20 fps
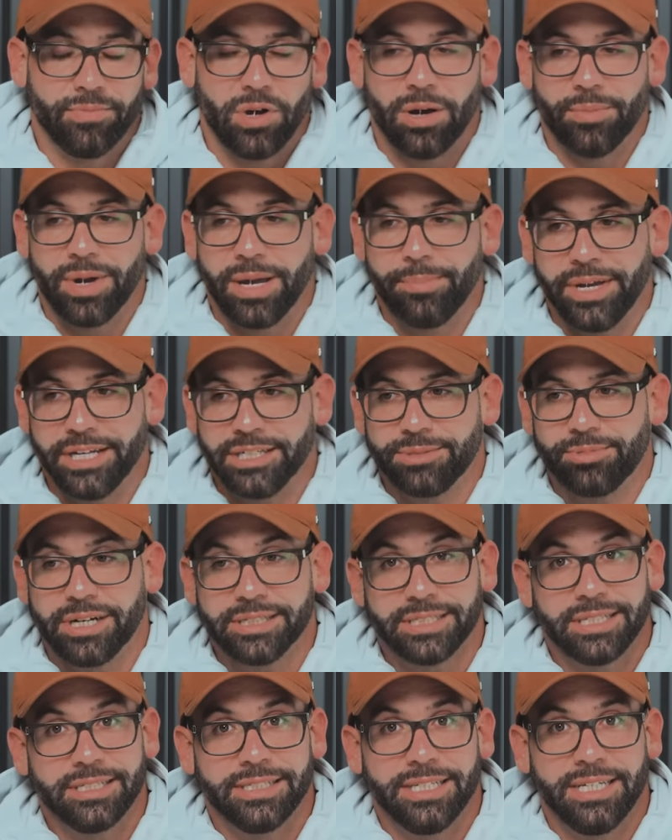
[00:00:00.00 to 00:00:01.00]
All my bench
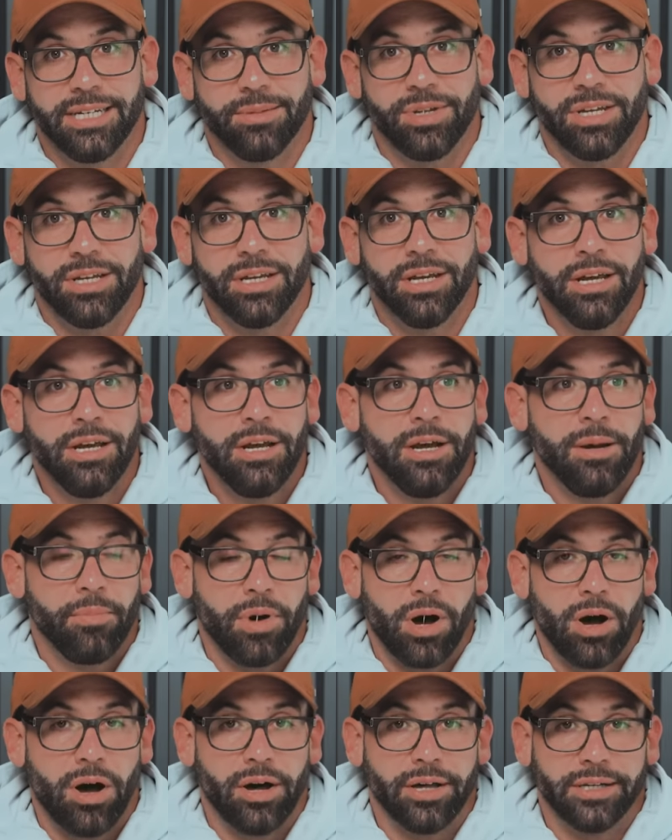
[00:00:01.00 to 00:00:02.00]
presses need to be
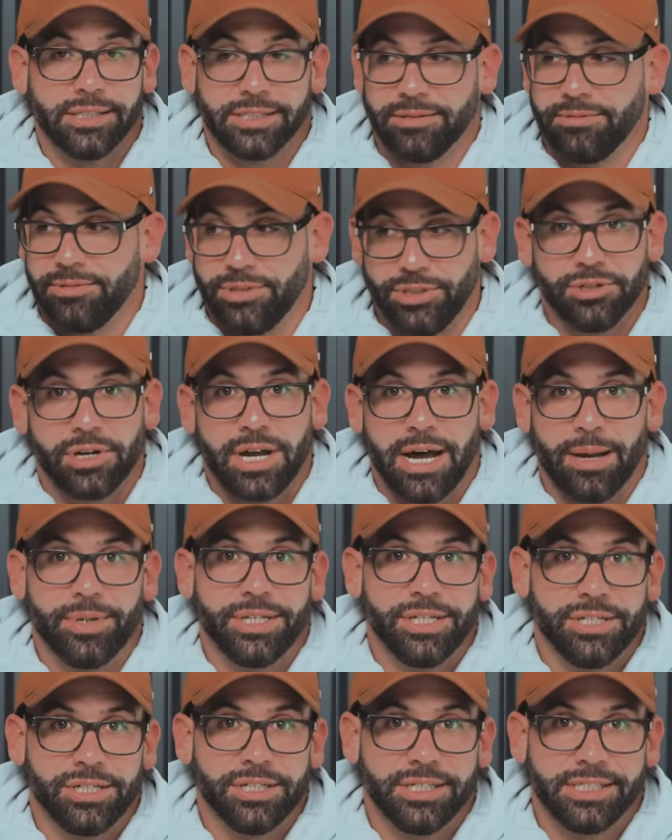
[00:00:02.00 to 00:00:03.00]
paused to
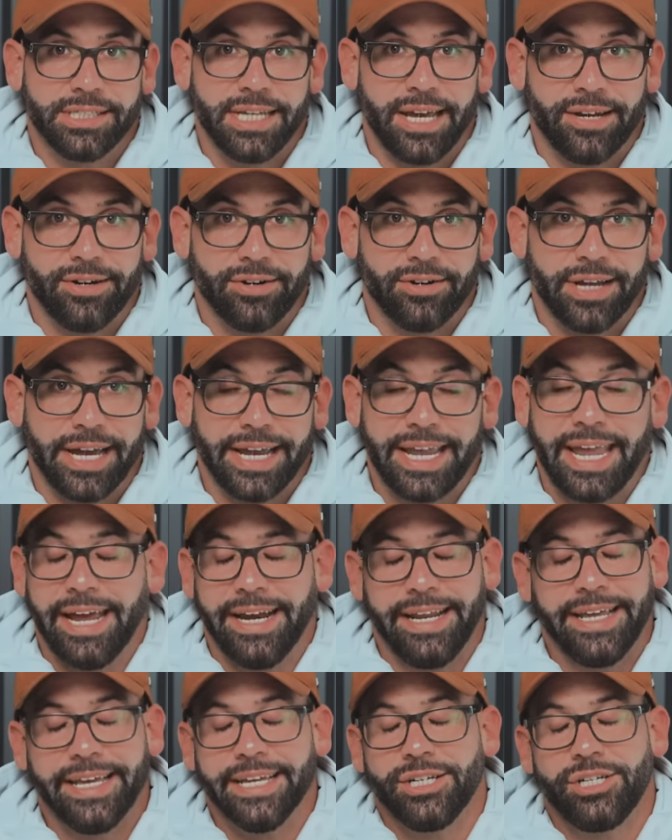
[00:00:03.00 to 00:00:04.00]
competition standard. I
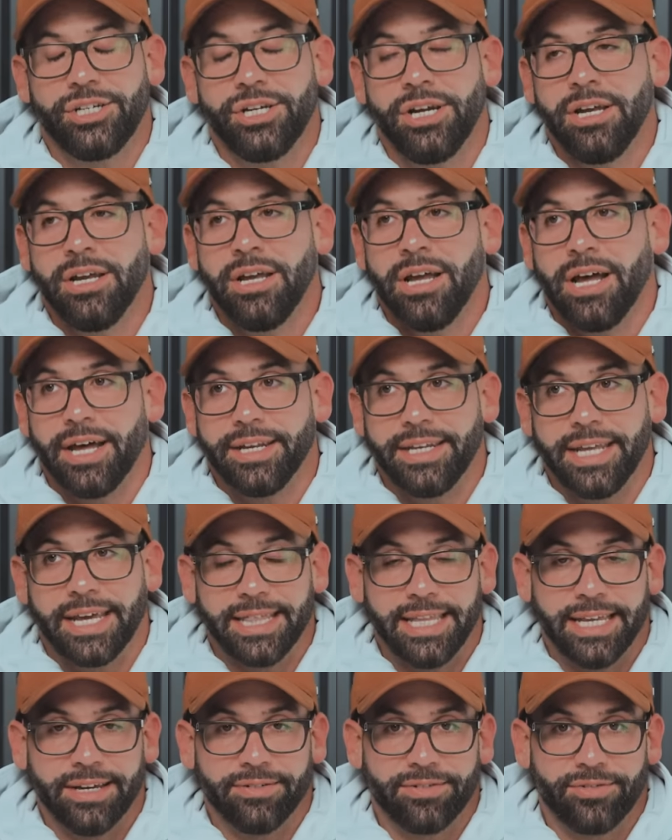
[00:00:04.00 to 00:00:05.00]
can't hitch a
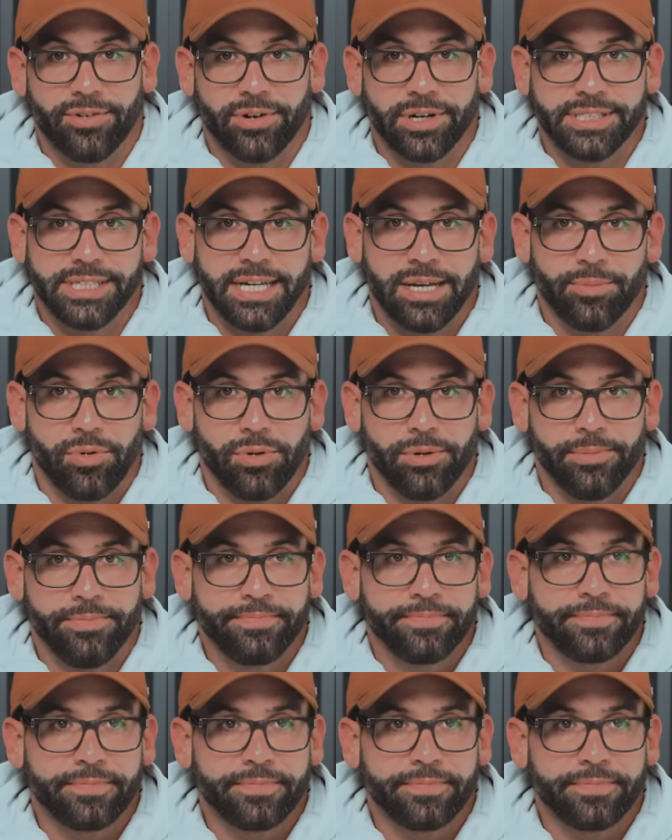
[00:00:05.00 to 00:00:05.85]
deadlift, for example.